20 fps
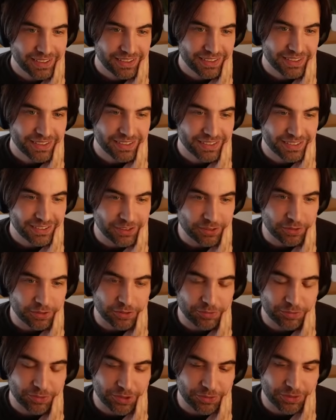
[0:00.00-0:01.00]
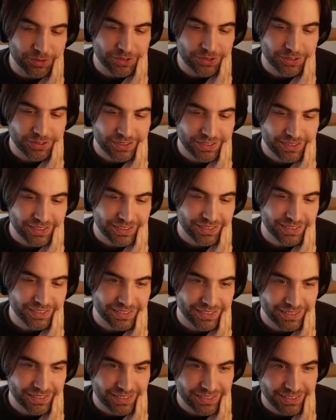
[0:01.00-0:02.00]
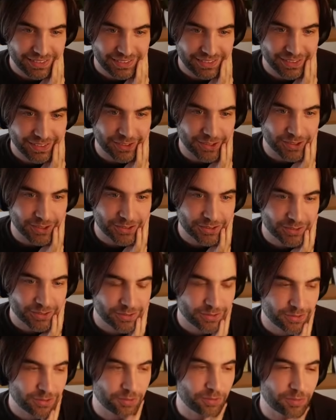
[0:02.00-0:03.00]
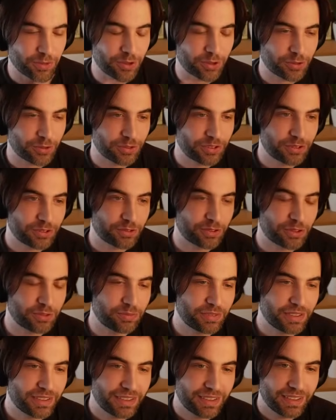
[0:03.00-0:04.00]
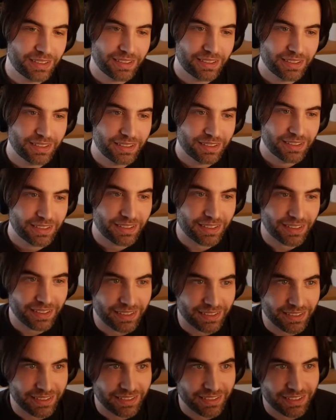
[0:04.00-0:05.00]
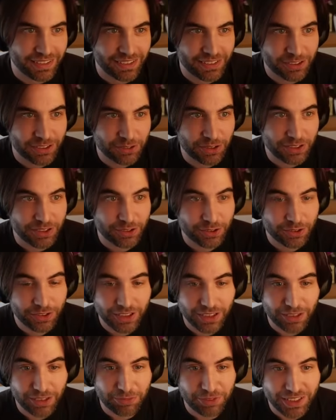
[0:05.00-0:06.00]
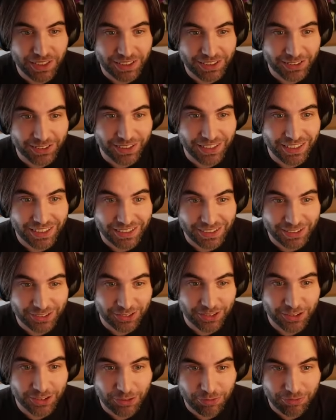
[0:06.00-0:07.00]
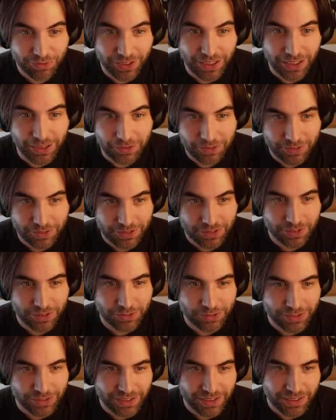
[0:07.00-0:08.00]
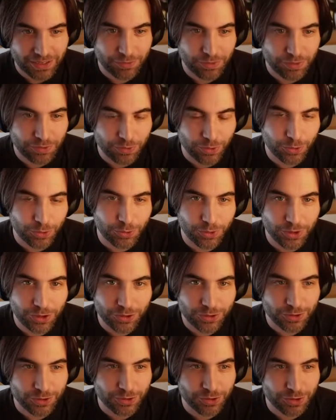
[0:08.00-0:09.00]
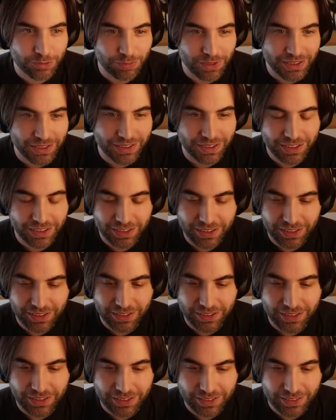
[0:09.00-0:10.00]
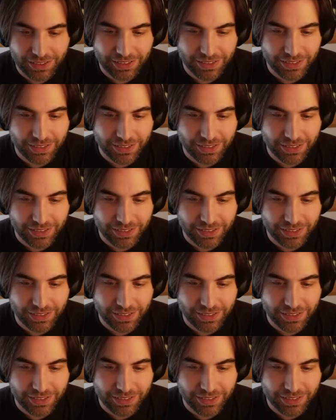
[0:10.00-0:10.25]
in the previous Godot Tomorrow stream. And it's great to see an application getting into the top 5. Before we used to split the